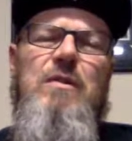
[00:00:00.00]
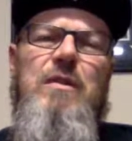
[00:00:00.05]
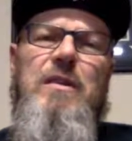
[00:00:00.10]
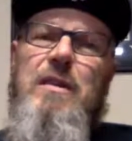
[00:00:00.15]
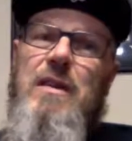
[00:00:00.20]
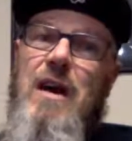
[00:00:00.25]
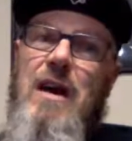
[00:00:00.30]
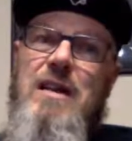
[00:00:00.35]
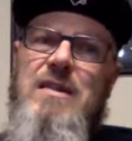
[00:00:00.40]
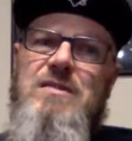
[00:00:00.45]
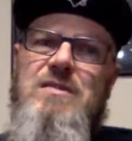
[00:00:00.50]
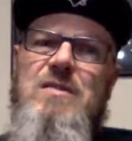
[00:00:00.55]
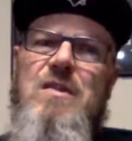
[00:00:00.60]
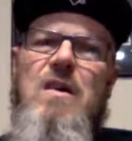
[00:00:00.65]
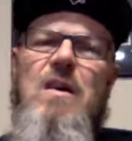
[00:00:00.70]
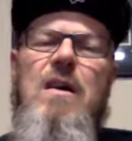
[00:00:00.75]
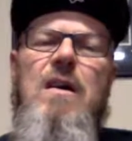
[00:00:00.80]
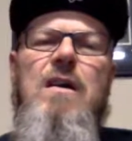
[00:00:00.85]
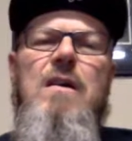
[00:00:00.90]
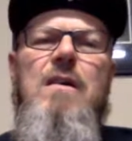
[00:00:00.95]
that I
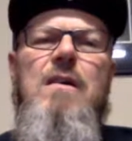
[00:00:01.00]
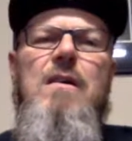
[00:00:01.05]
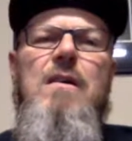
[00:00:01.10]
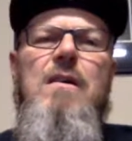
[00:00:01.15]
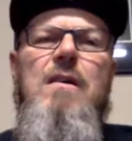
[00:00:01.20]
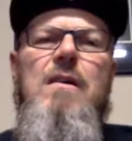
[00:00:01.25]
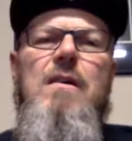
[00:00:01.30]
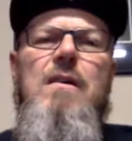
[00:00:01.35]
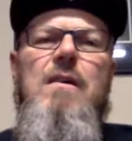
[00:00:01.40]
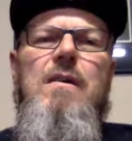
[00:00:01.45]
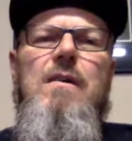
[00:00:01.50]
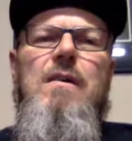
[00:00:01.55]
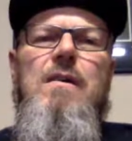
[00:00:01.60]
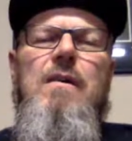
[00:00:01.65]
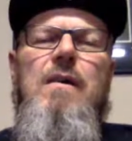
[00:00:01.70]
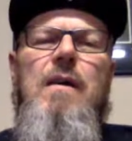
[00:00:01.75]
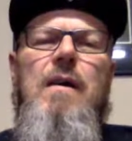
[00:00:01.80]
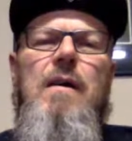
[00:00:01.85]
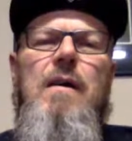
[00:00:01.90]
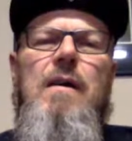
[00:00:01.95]
saw.
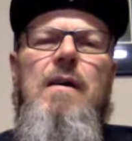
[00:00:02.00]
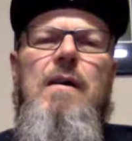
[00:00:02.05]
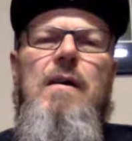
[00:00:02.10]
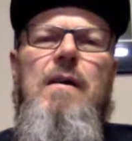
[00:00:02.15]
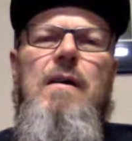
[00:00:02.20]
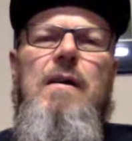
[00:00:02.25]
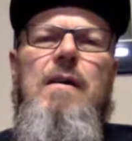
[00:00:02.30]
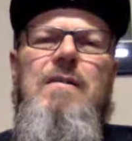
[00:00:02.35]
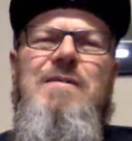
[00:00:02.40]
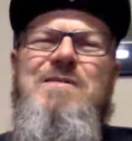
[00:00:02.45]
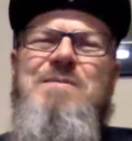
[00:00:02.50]
It's